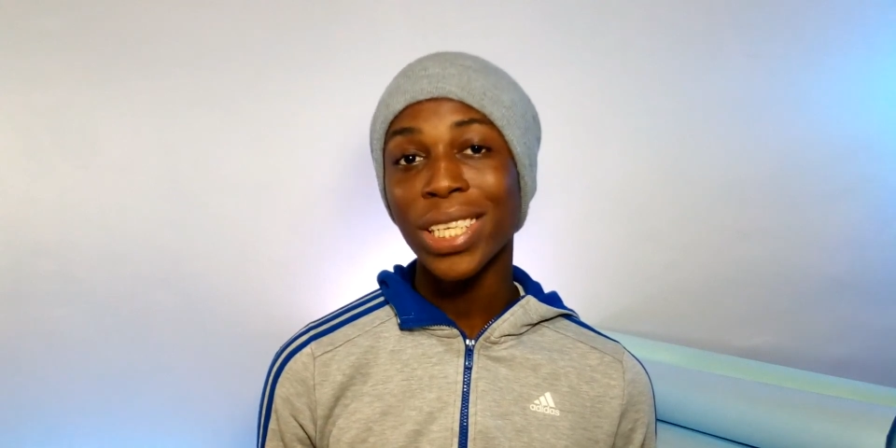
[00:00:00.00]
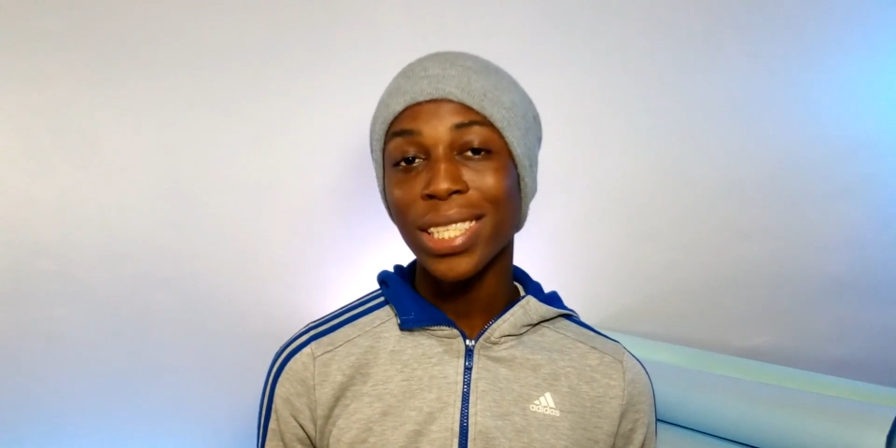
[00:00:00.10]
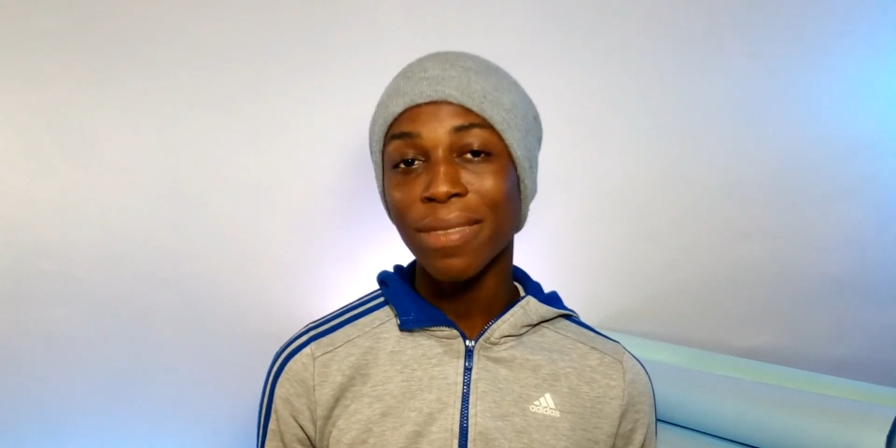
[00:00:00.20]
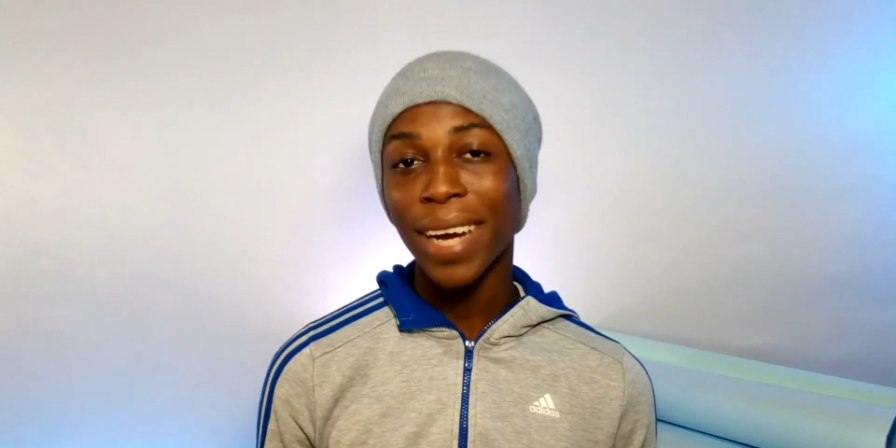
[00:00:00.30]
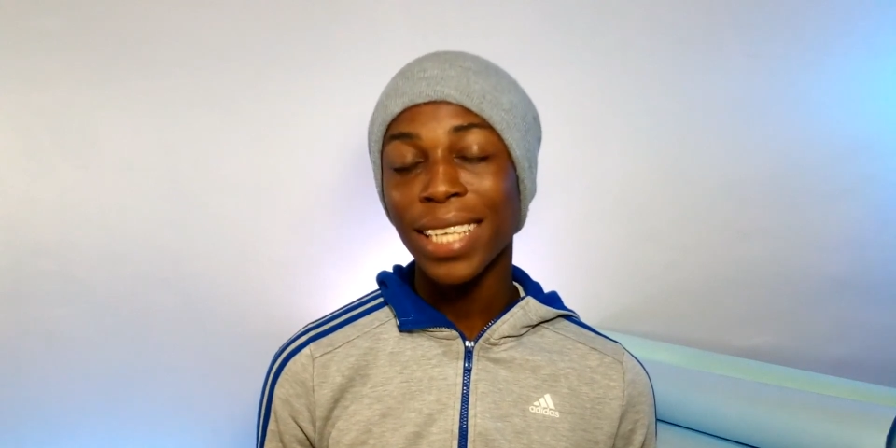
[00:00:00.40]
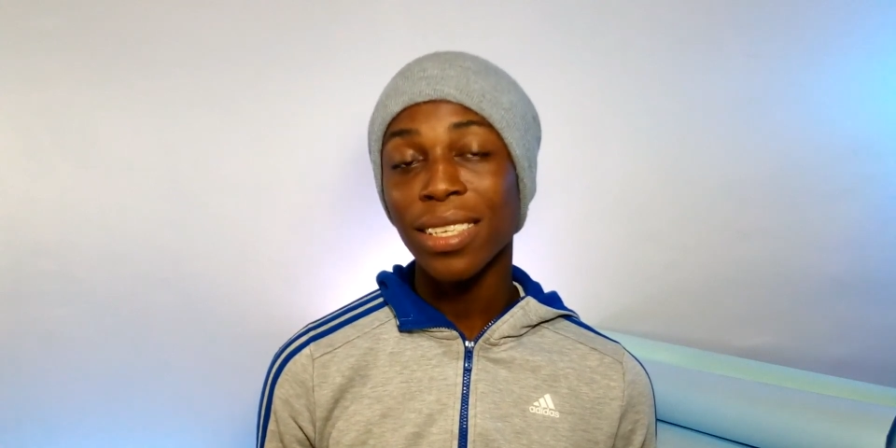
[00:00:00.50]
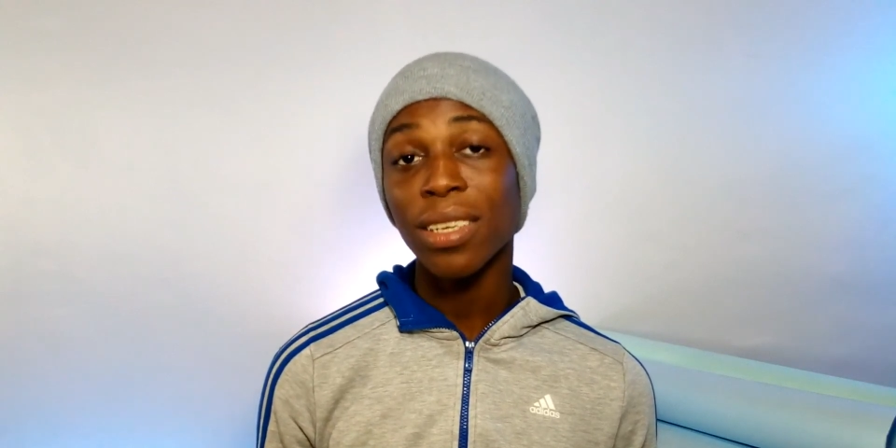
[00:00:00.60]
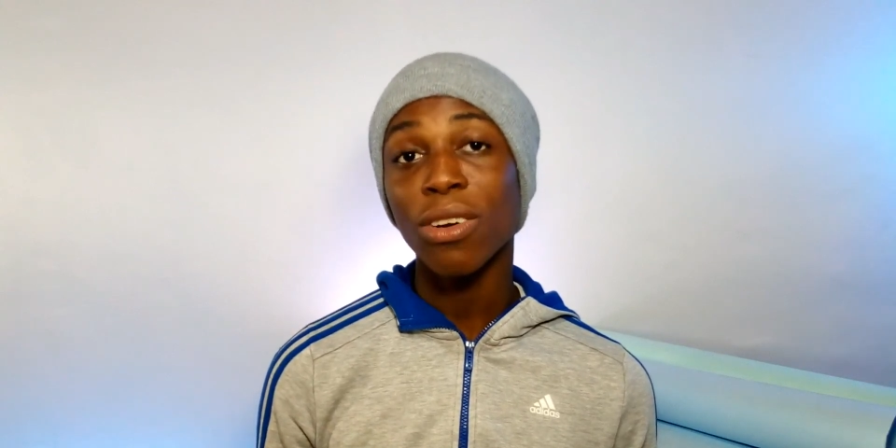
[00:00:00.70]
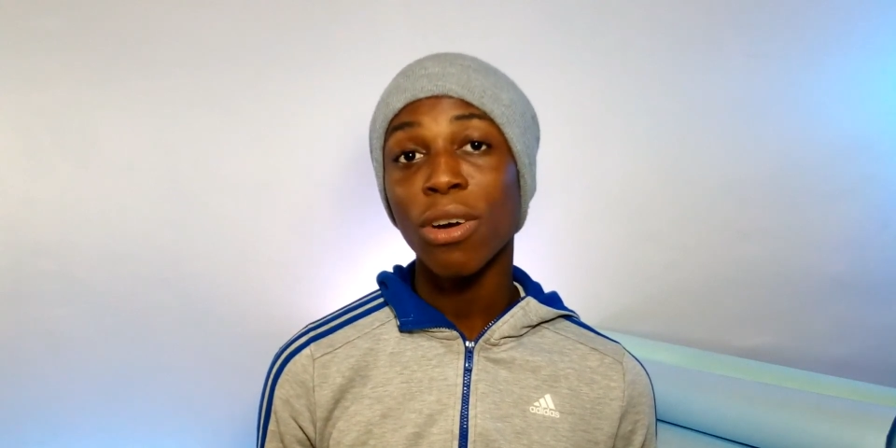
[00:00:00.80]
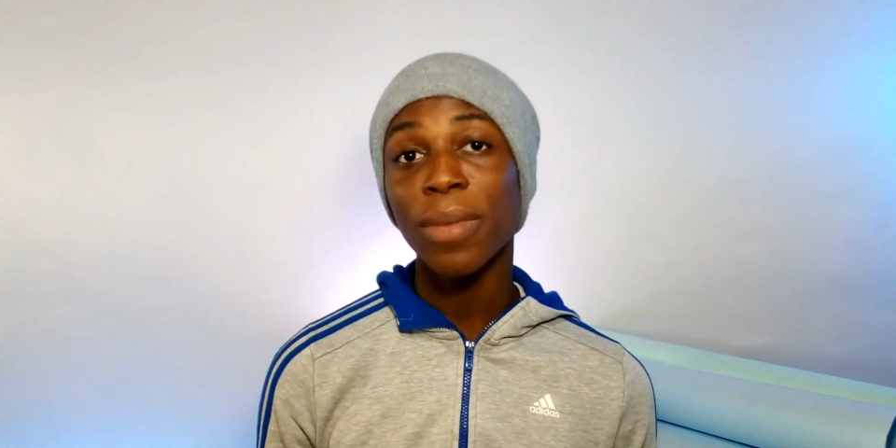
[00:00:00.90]
device in the
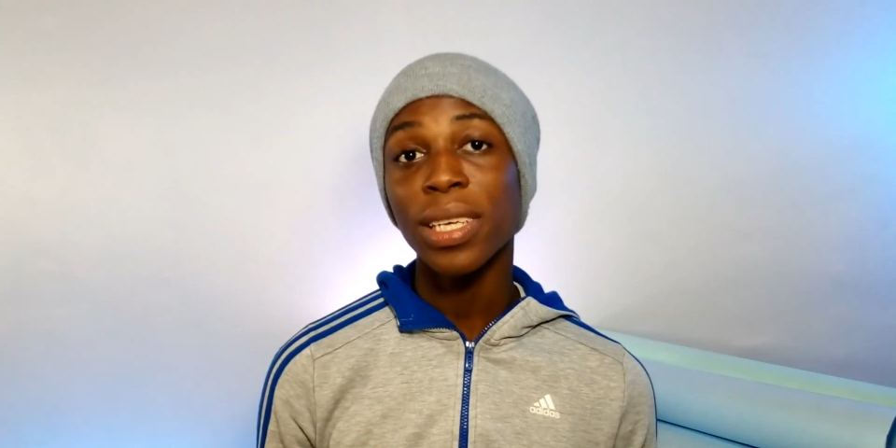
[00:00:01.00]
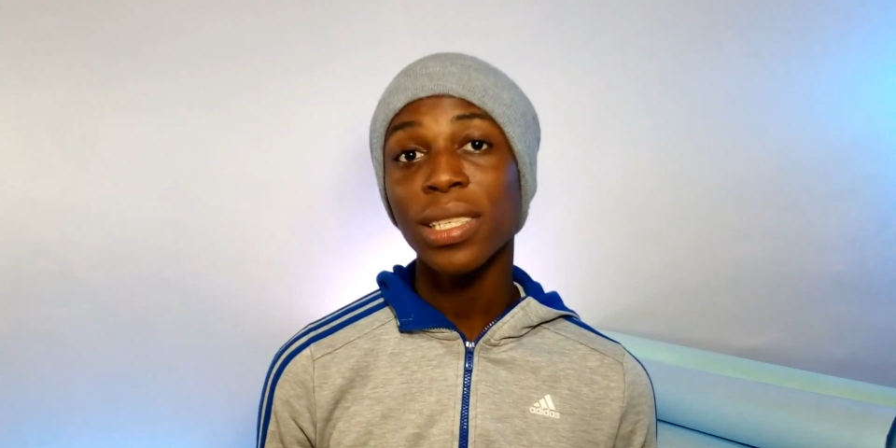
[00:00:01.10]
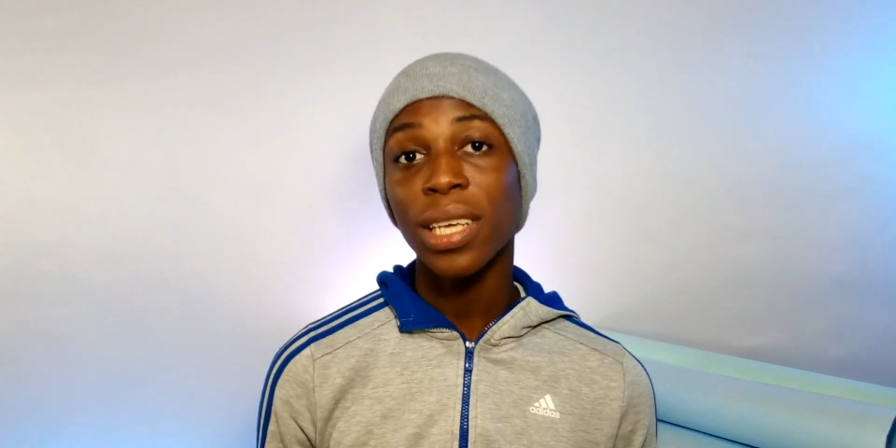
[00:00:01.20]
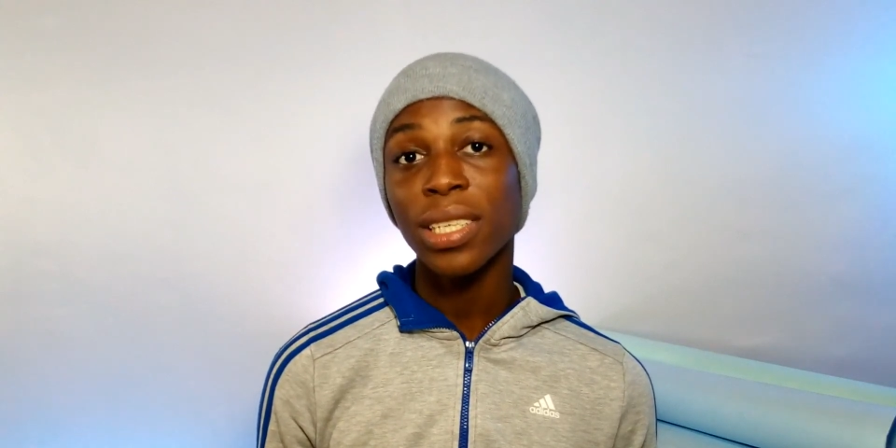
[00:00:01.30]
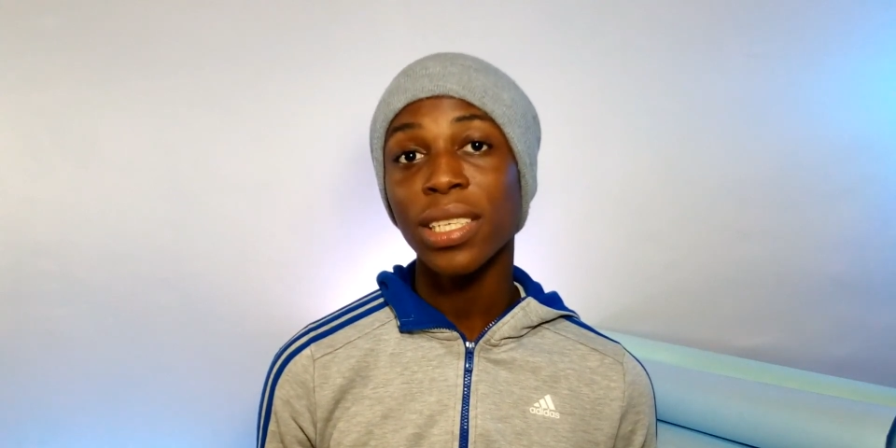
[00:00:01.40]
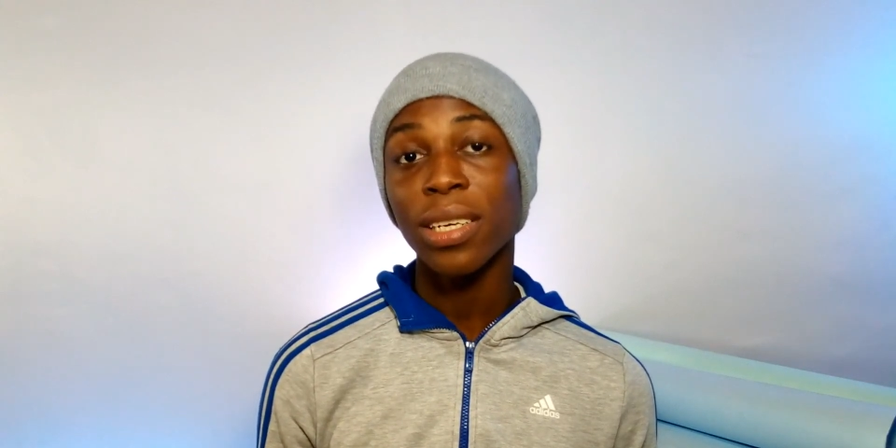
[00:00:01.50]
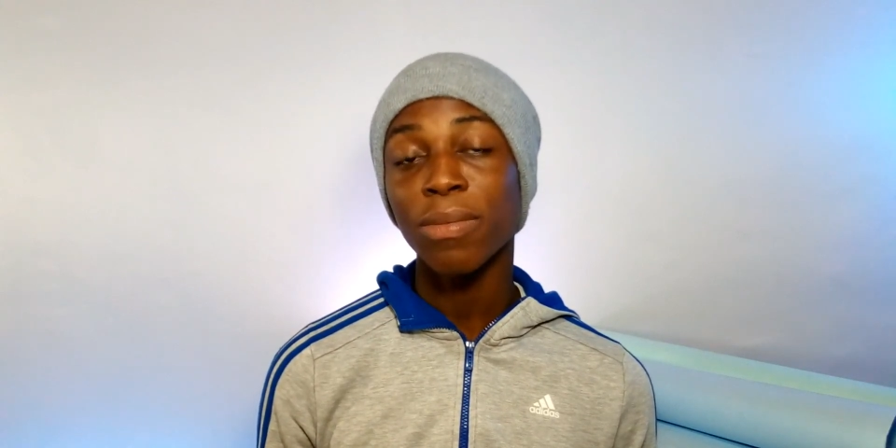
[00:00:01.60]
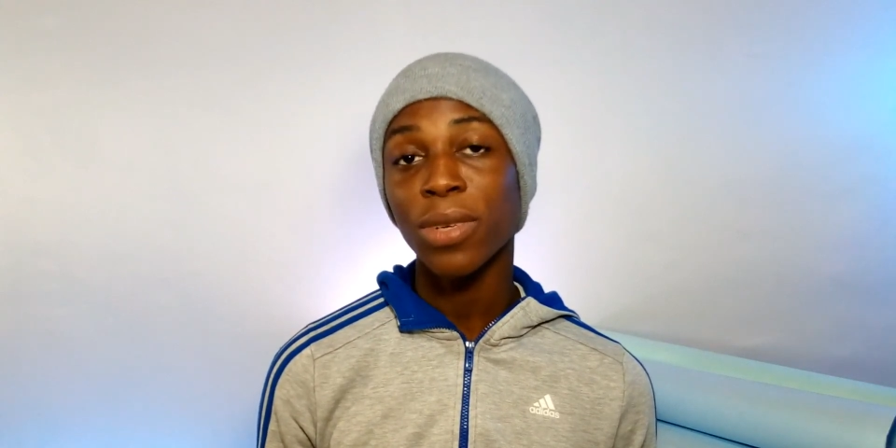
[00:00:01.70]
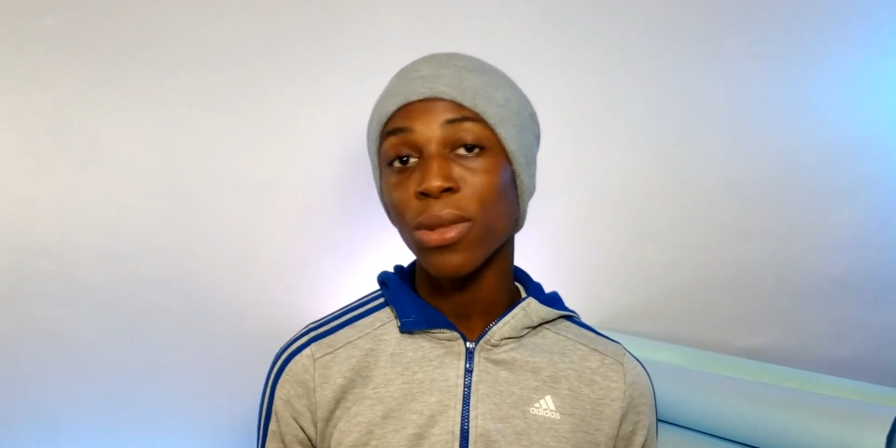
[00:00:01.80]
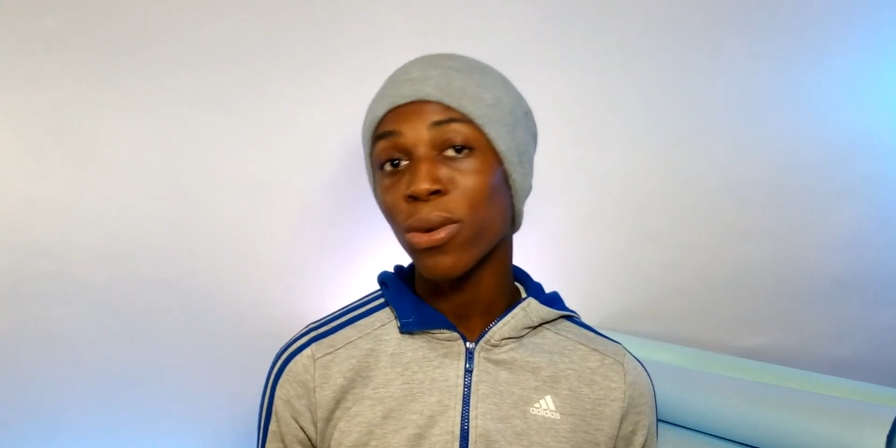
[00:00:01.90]
comment section
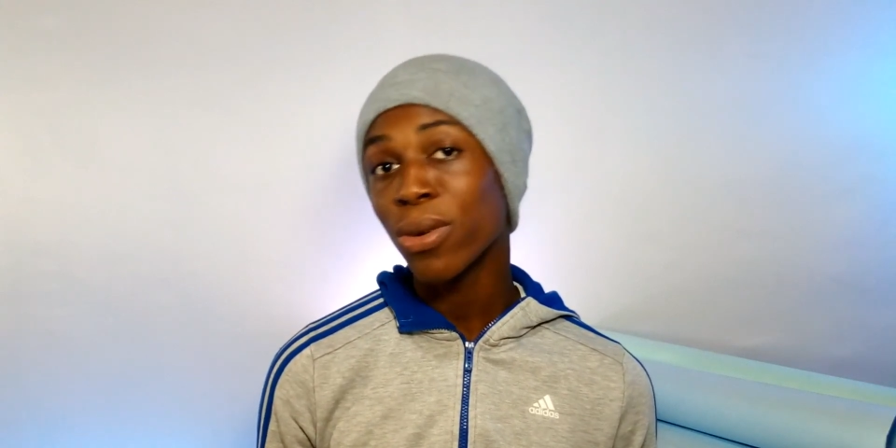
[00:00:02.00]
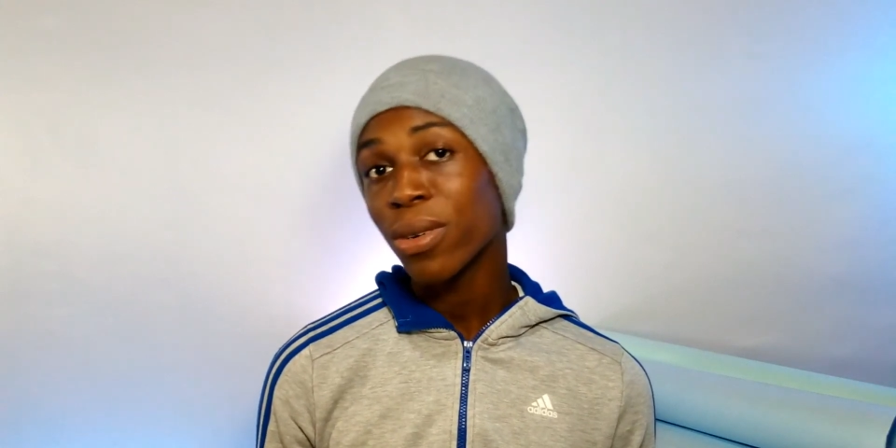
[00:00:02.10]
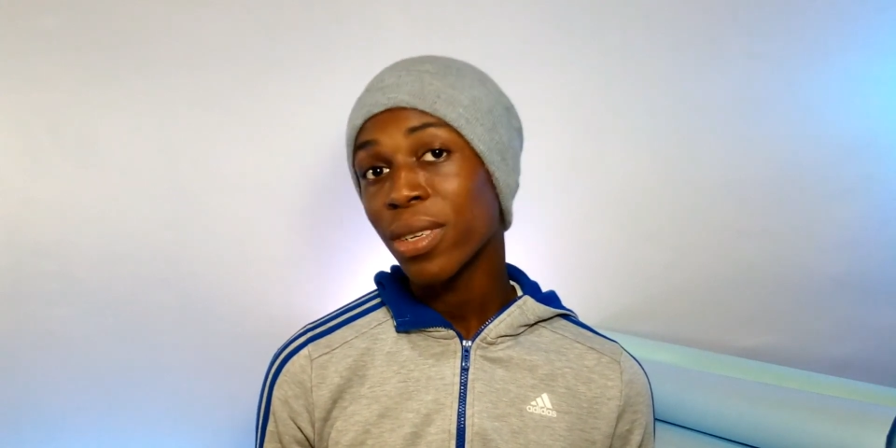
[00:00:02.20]
below,